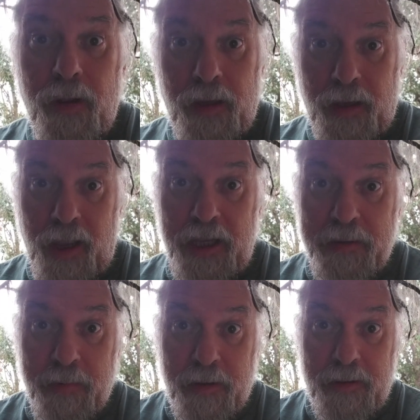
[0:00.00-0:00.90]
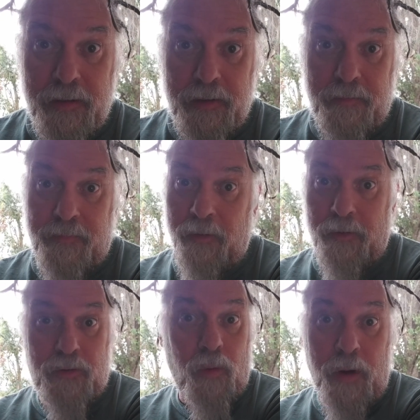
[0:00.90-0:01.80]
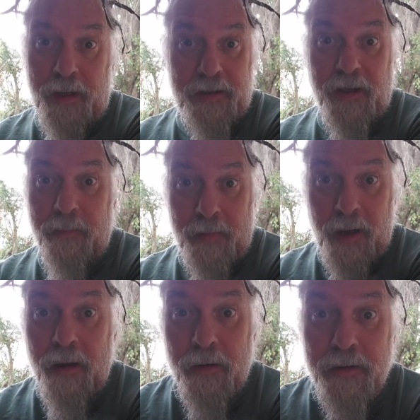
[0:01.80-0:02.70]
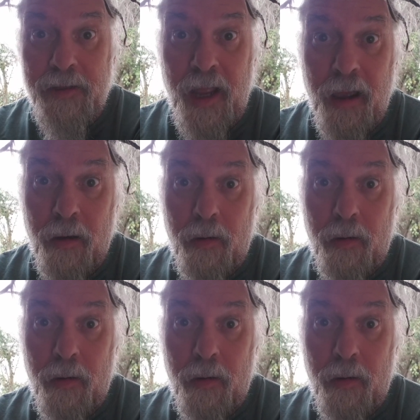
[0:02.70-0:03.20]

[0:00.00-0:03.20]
engagement for 20-something years now.